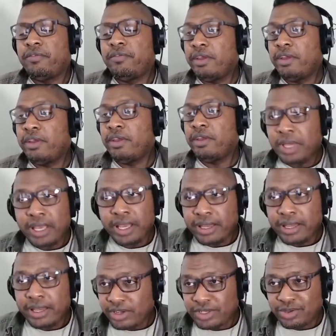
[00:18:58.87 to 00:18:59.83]
if Jimi
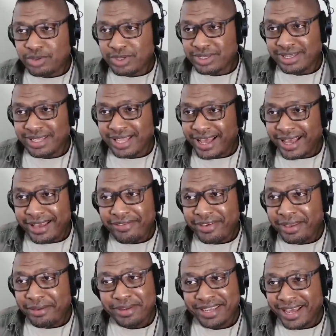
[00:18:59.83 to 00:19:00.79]
Hendrix was
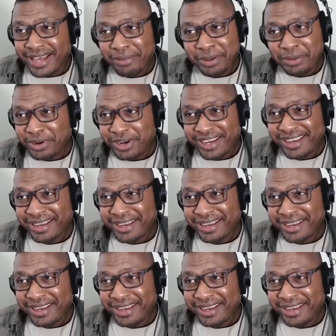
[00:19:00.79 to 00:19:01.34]
alive, he would not be working